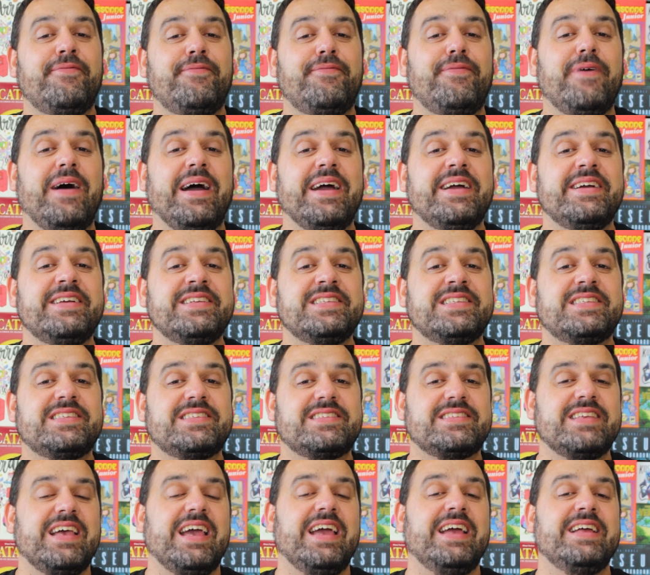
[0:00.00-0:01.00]

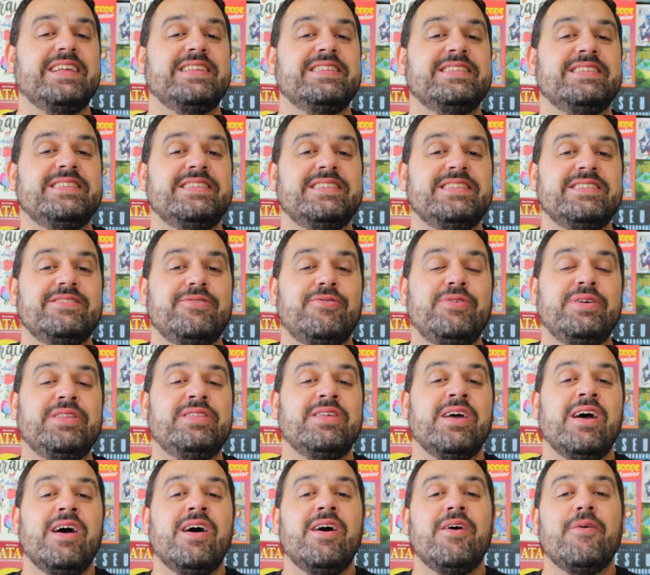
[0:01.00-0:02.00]
fights and
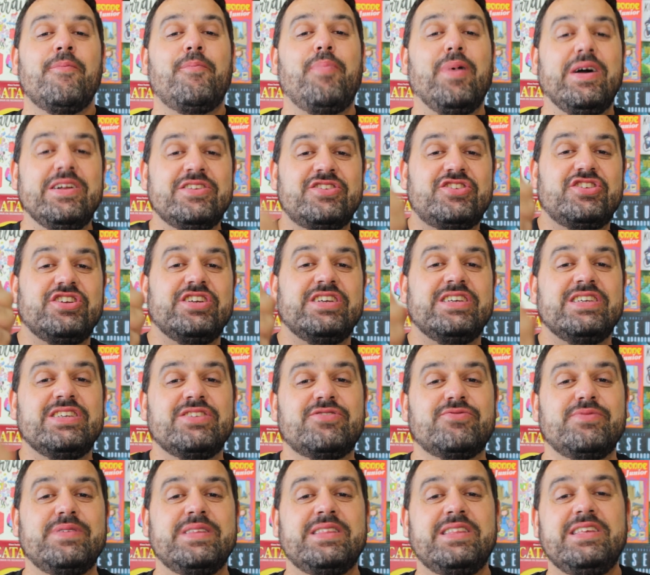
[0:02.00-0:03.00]
with
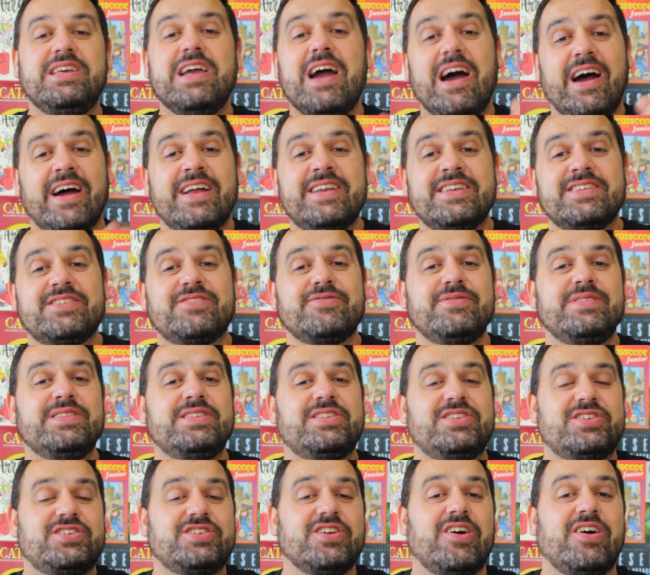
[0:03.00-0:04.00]
punches, with guns,
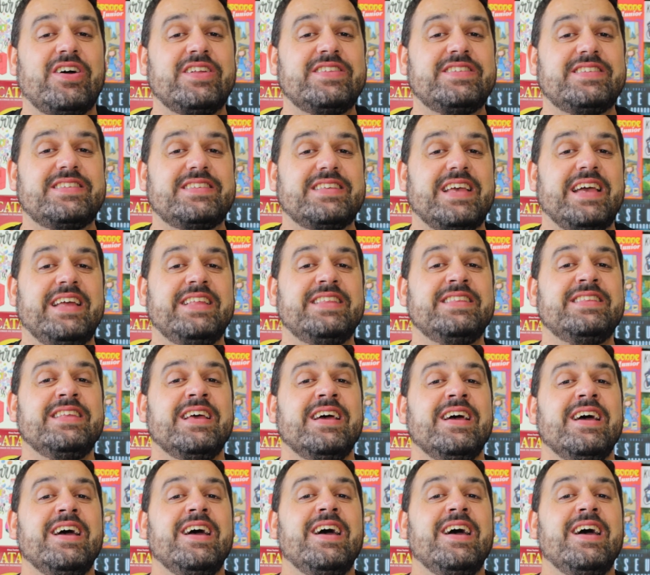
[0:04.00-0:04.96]
with shots, and